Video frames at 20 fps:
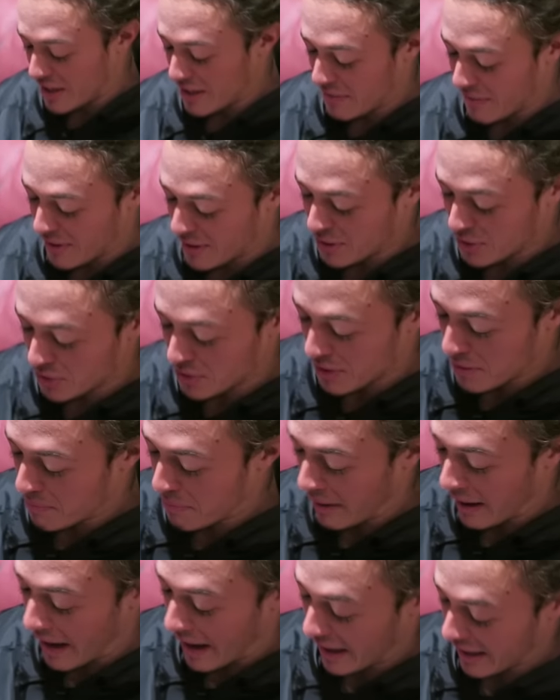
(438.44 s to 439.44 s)
individually
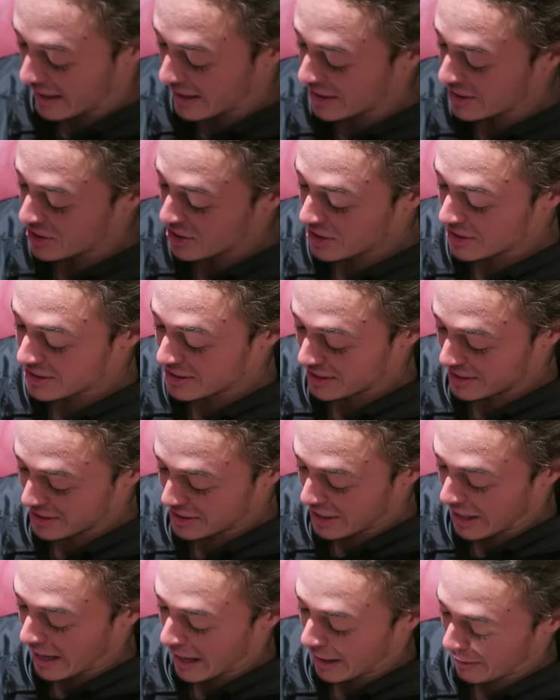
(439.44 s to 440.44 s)
packaged. This is
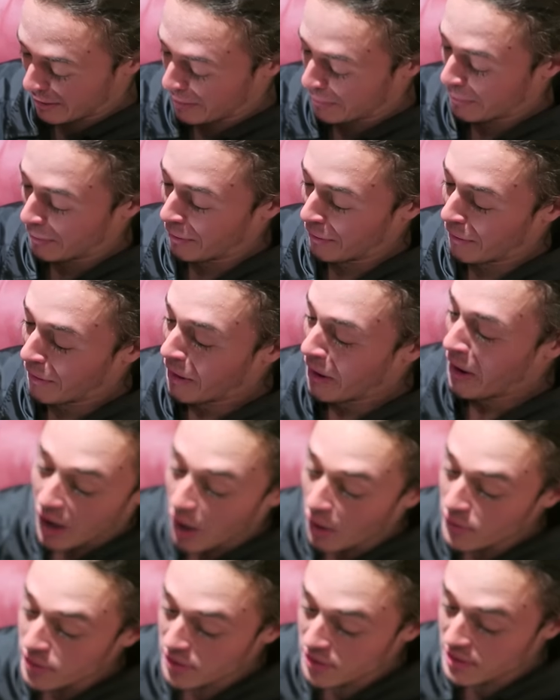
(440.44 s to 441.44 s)
terrible.
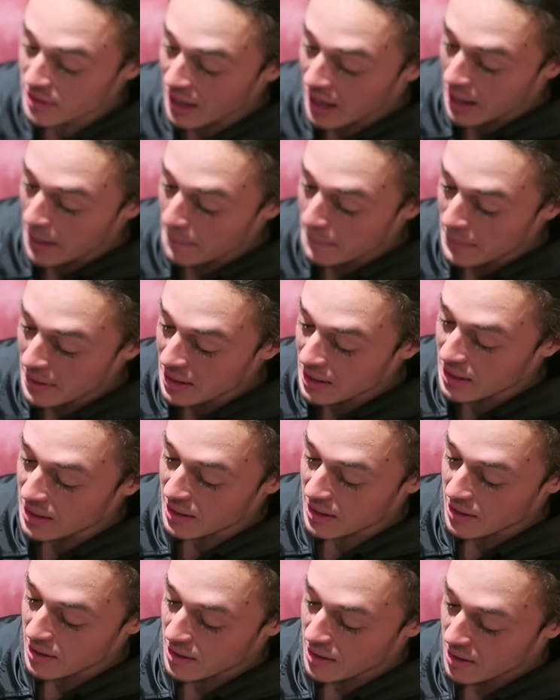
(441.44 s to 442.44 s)
Oh, they're not
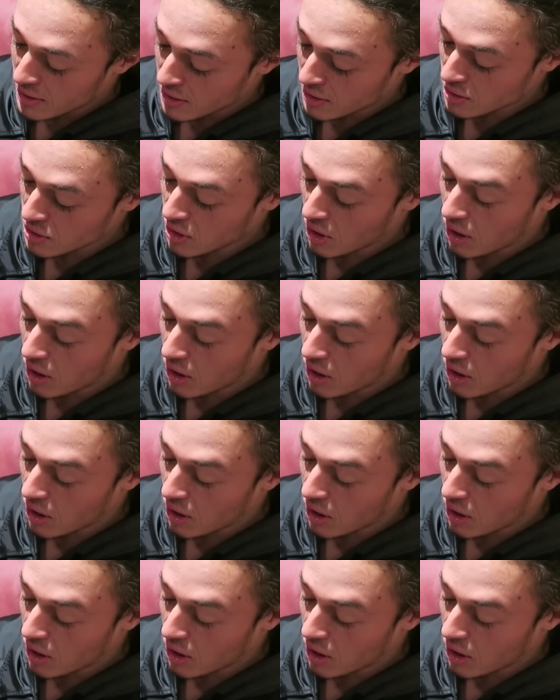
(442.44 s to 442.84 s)
mini. They're